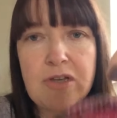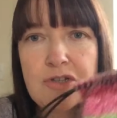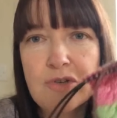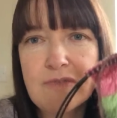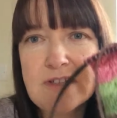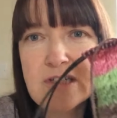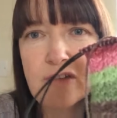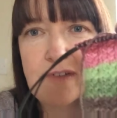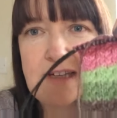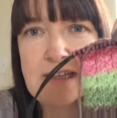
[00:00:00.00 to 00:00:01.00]
So this
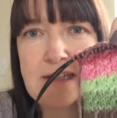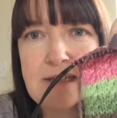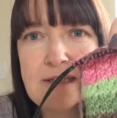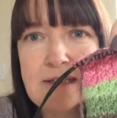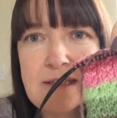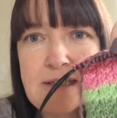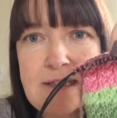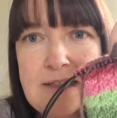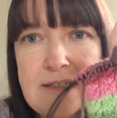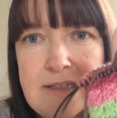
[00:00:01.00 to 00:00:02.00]
lovely
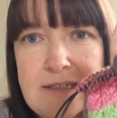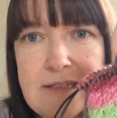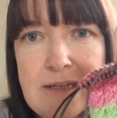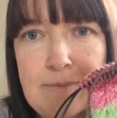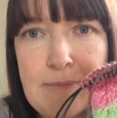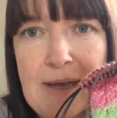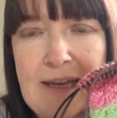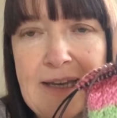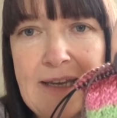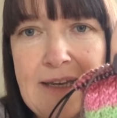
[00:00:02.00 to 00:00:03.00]
deep
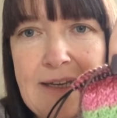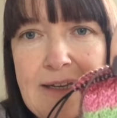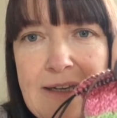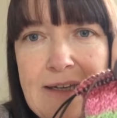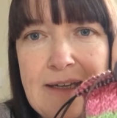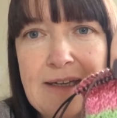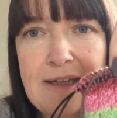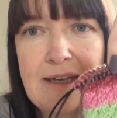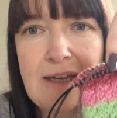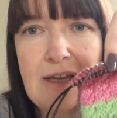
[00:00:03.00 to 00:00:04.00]
pink
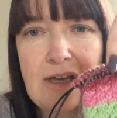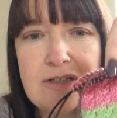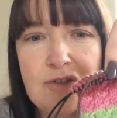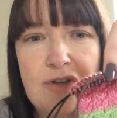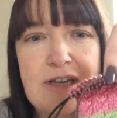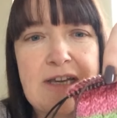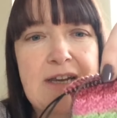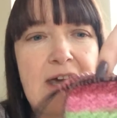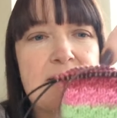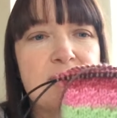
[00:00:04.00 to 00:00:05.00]
has gone in,
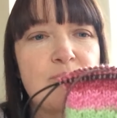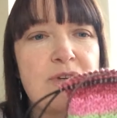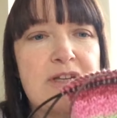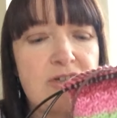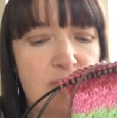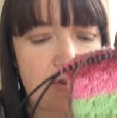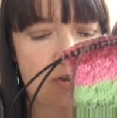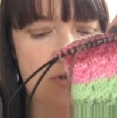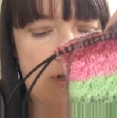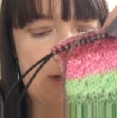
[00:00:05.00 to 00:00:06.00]
and it's gone in now
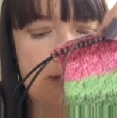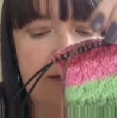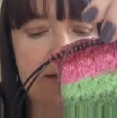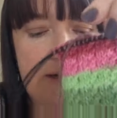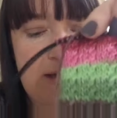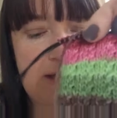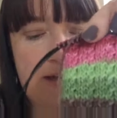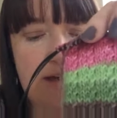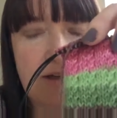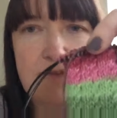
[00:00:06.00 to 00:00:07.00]
to
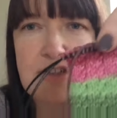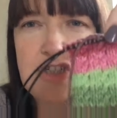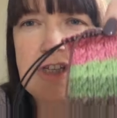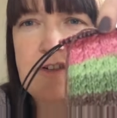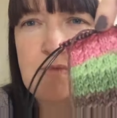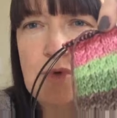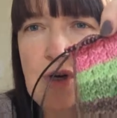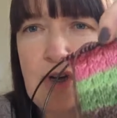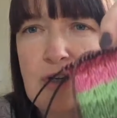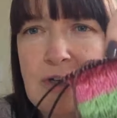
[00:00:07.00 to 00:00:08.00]
a lovely shade of
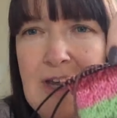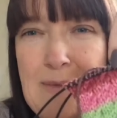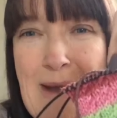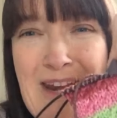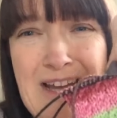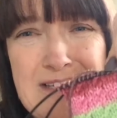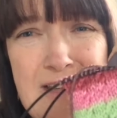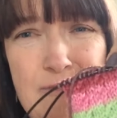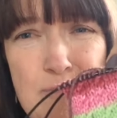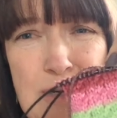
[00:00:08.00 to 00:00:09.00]
brown, and I might actually
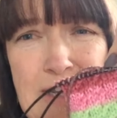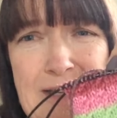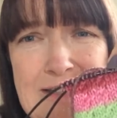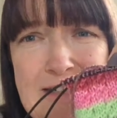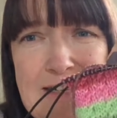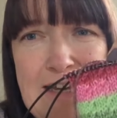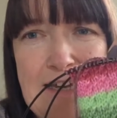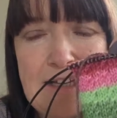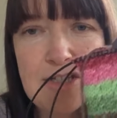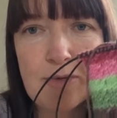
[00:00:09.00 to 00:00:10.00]
even put it in today
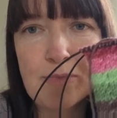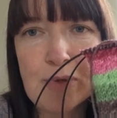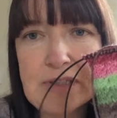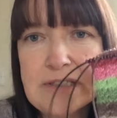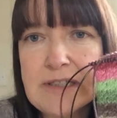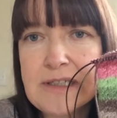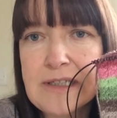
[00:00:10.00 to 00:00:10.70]
at some point.